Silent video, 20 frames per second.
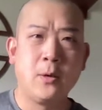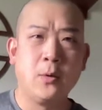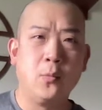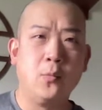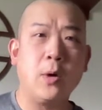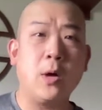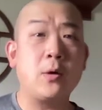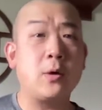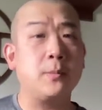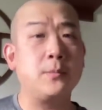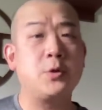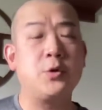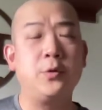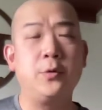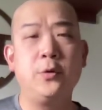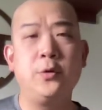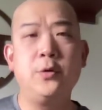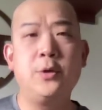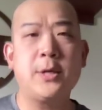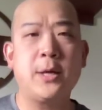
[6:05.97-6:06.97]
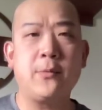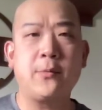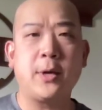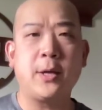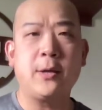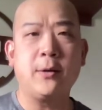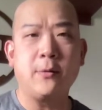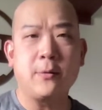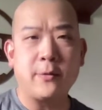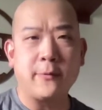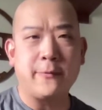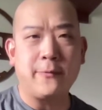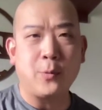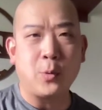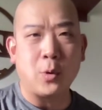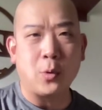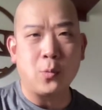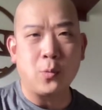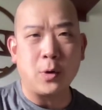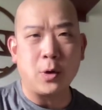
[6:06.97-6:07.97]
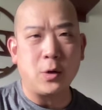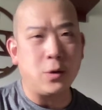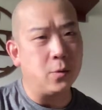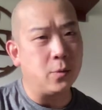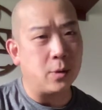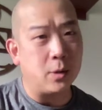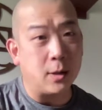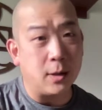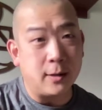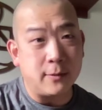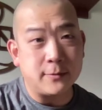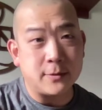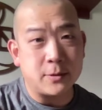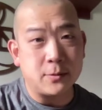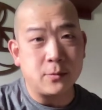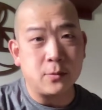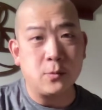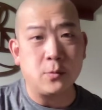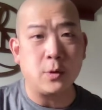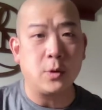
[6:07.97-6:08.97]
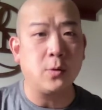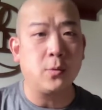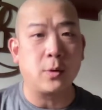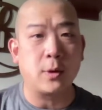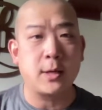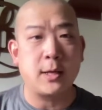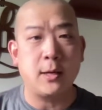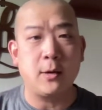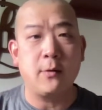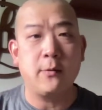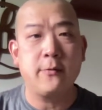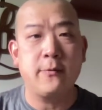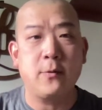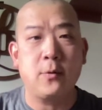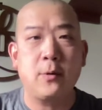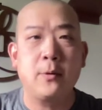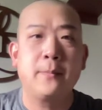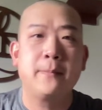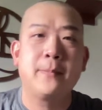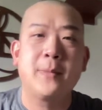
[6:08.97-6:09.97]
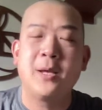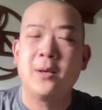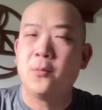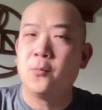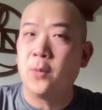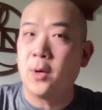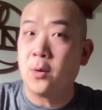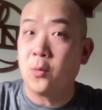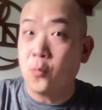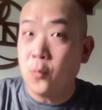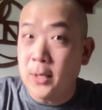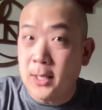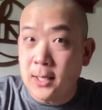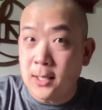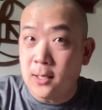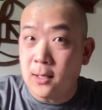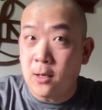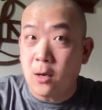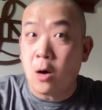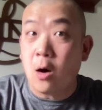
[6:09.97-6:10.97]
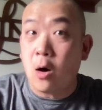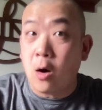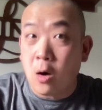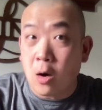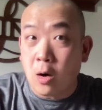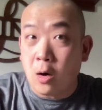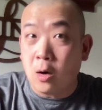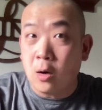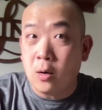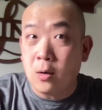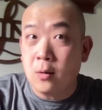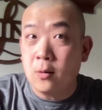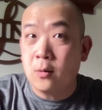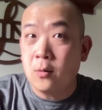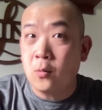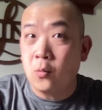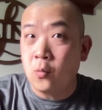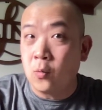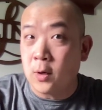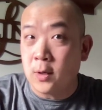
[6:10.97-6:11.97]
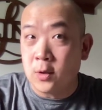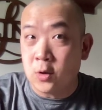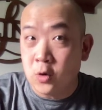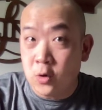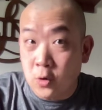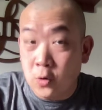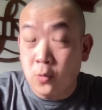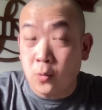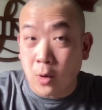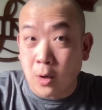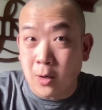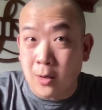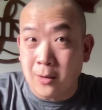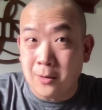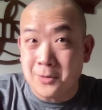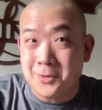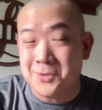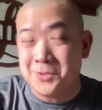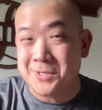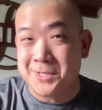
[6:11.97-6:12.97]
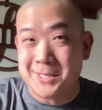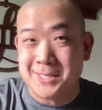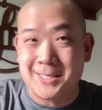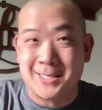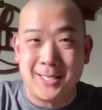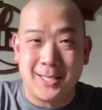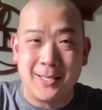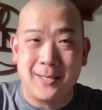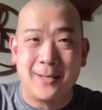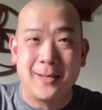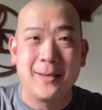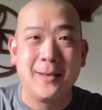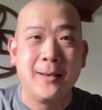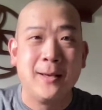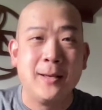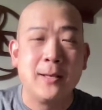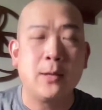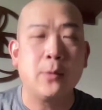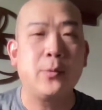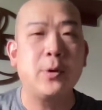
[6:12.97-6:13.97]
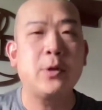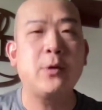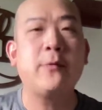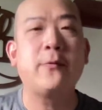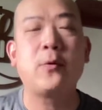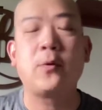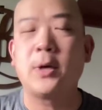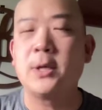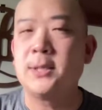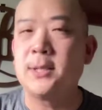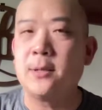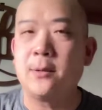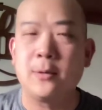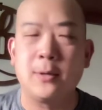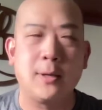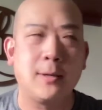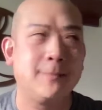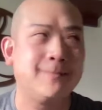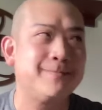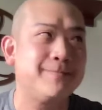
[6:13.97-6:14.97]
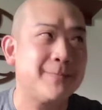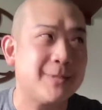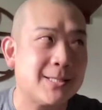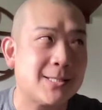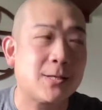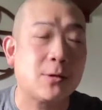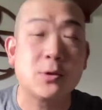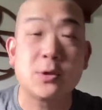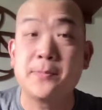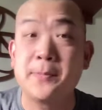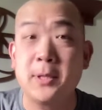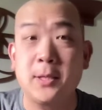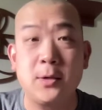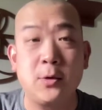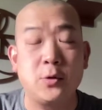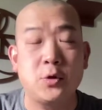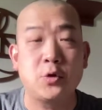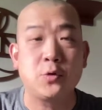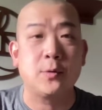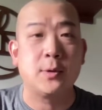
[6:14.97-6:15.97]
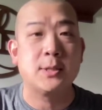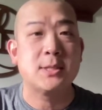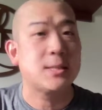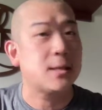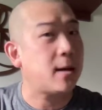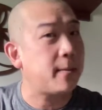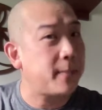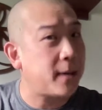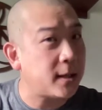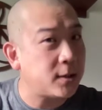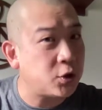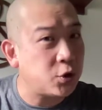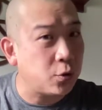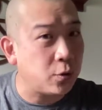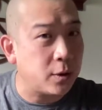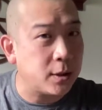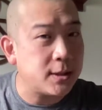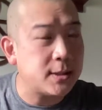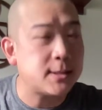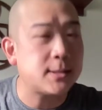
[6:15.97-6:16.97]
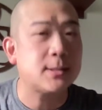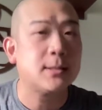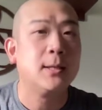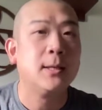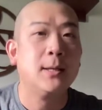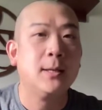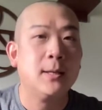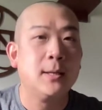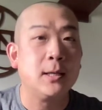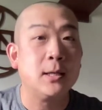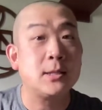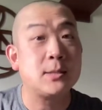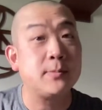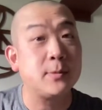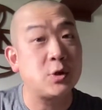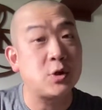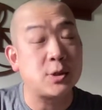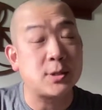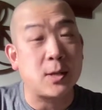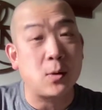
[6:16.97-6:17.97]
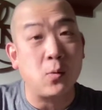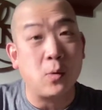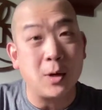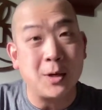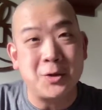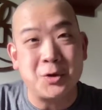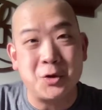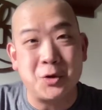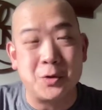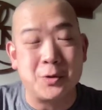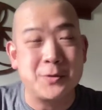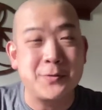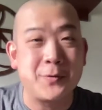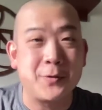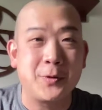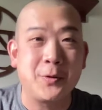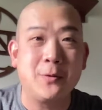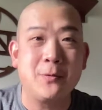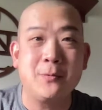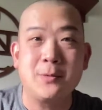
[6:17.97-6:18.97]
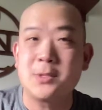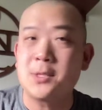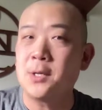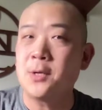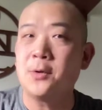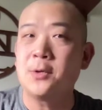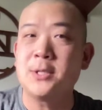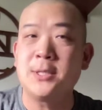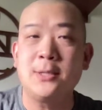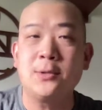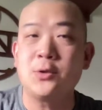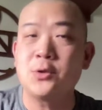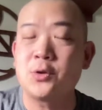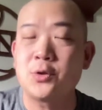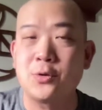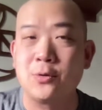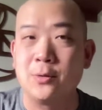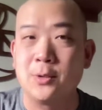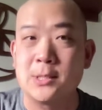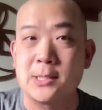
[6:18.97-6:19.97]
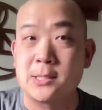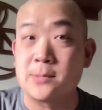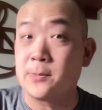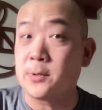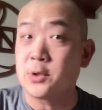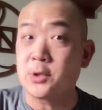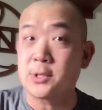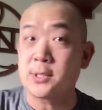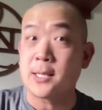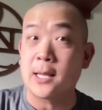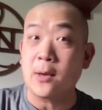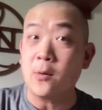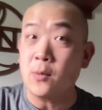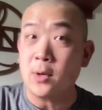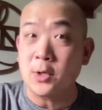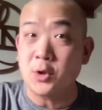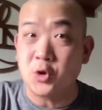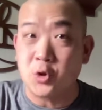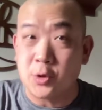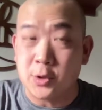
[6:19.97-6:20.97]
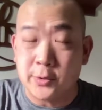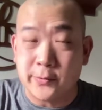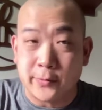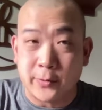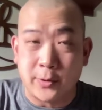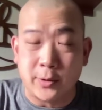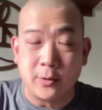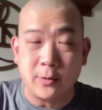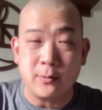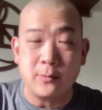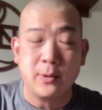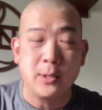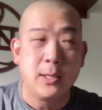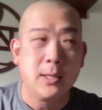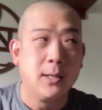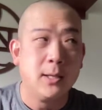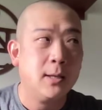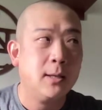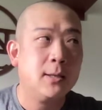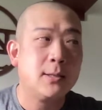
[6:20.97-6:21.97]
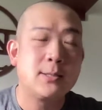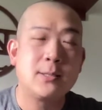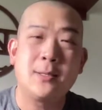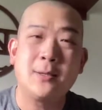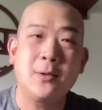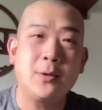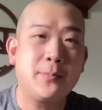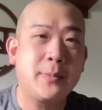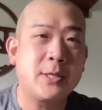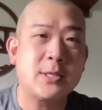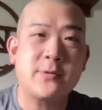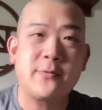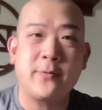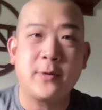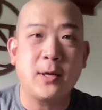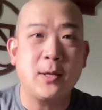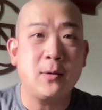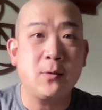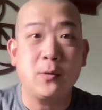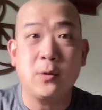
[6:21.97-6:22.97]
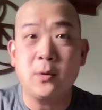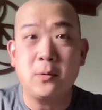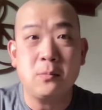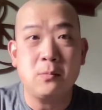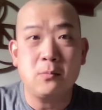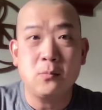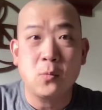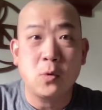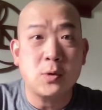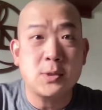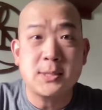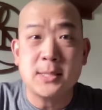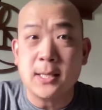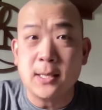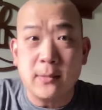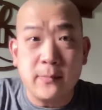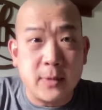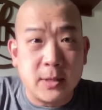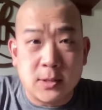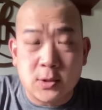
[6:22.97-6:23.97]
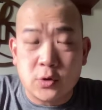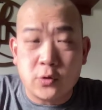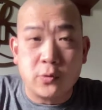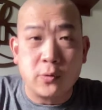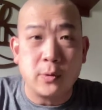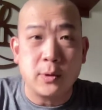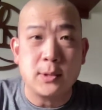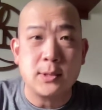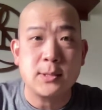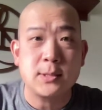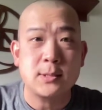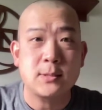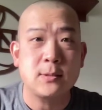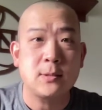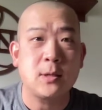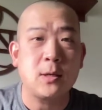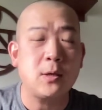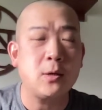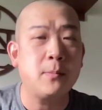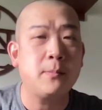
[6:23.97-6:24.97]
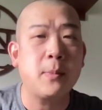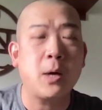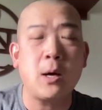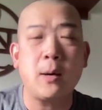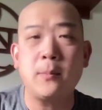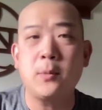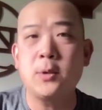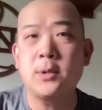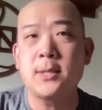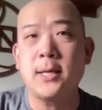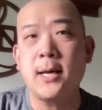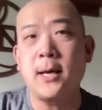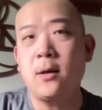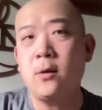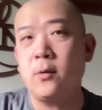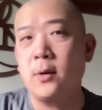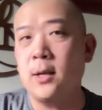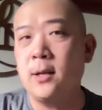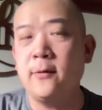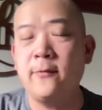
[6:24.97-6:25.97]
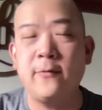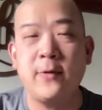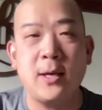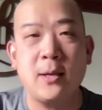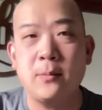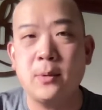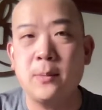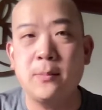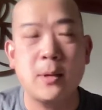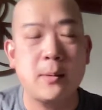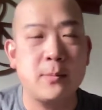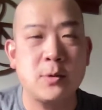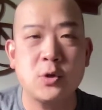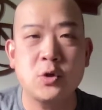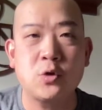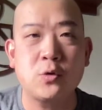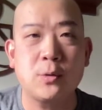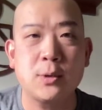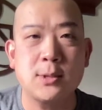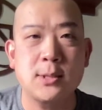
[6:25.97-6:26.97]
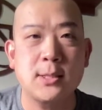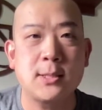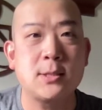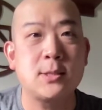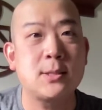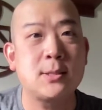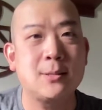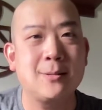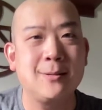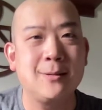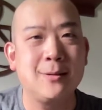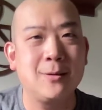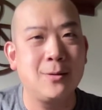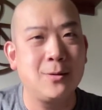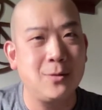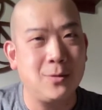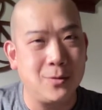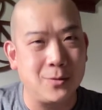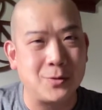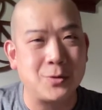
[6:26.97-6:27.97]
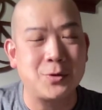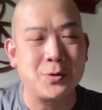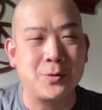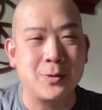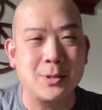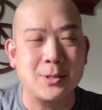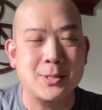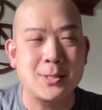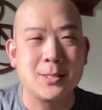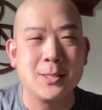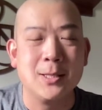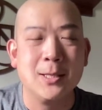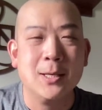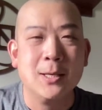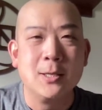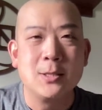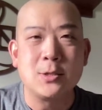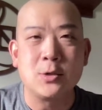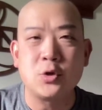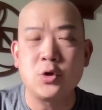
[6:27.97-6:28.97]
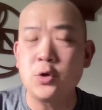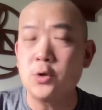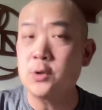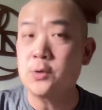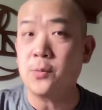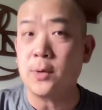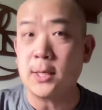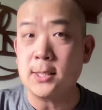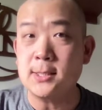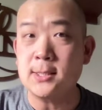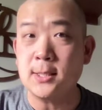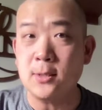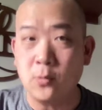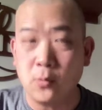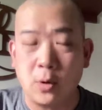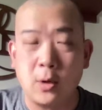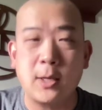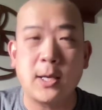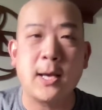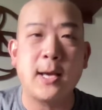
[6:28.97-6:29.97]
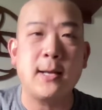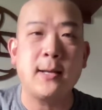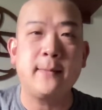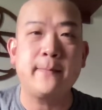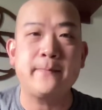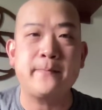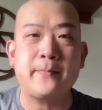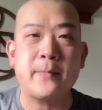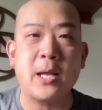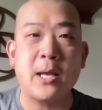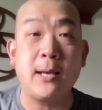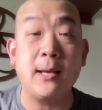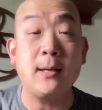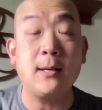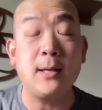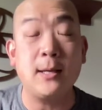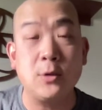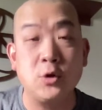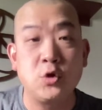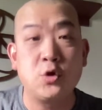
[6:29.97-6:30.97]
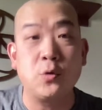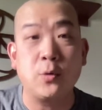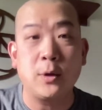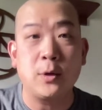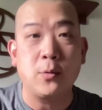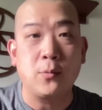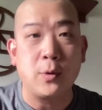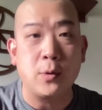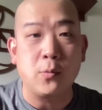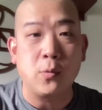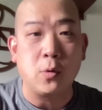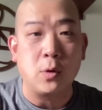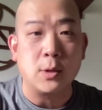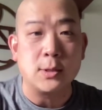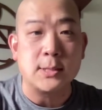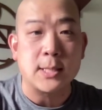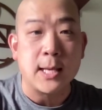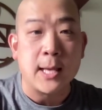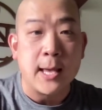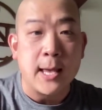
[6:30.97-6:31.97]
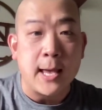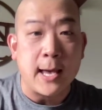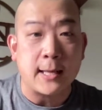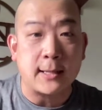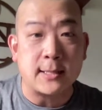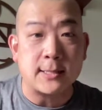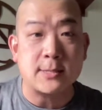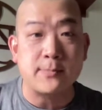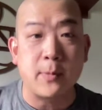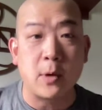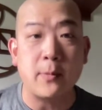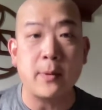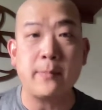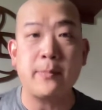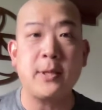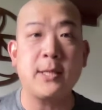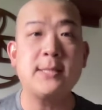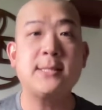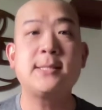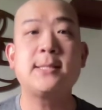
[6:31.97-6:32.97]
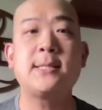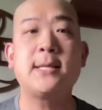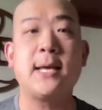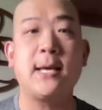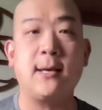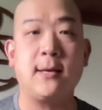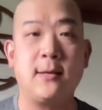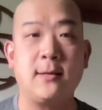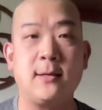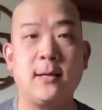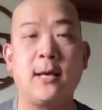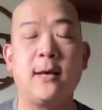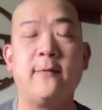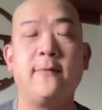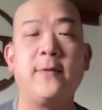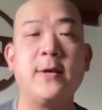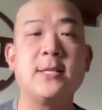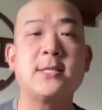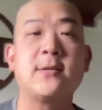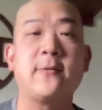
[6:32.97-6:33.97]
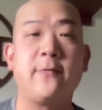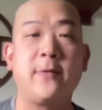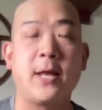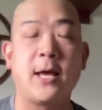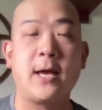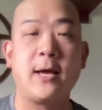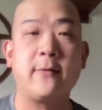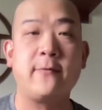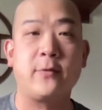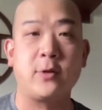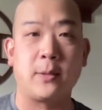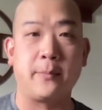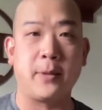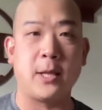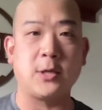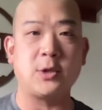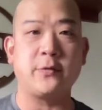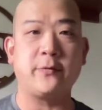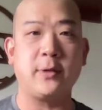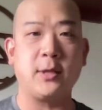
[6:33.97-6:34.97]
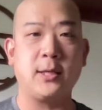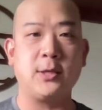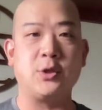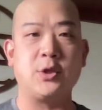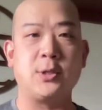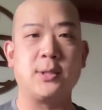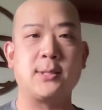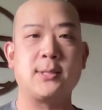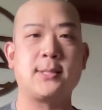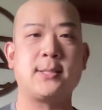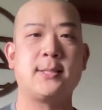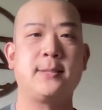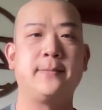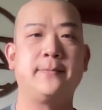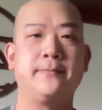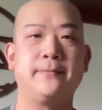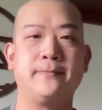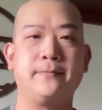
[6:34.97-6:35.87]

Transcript: Welcome to a new day right here at the fort where you are loved, where you are cared for, and where we all want you all to succeed. Now, whether you have a great day or not, it's ultimately your choice. It's not my choice as much as I want to choose for you. It's not your teacher's choice as much as they want to choose for you. It's not your best friend or your worst enemy's choice, not your mom or dad or any family member's choice. It's your choice. So choose wisely, work at it, and enjoy the rewards. At this moment, please stand and face the flag for the Pledge of Allegiance.